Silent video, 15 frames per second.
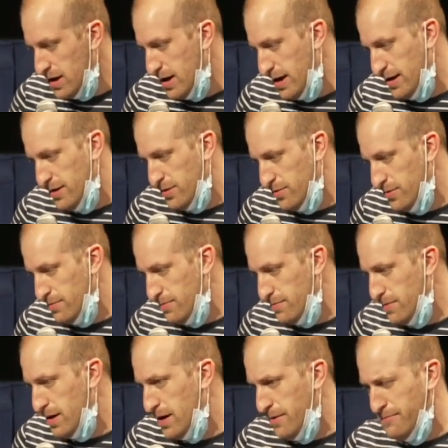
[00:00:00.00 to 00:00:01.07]
I know
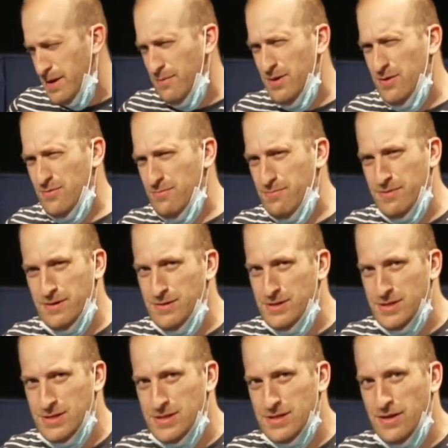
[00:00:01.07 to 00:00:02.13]
maybe we can
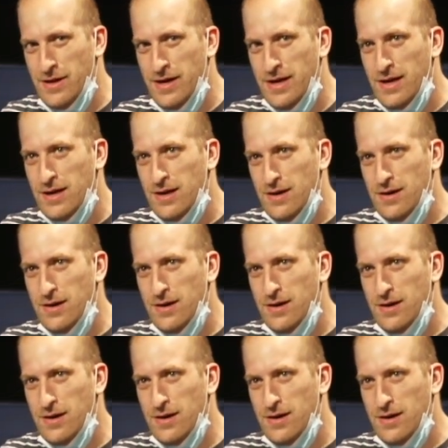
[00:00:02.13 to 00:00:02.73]
just like,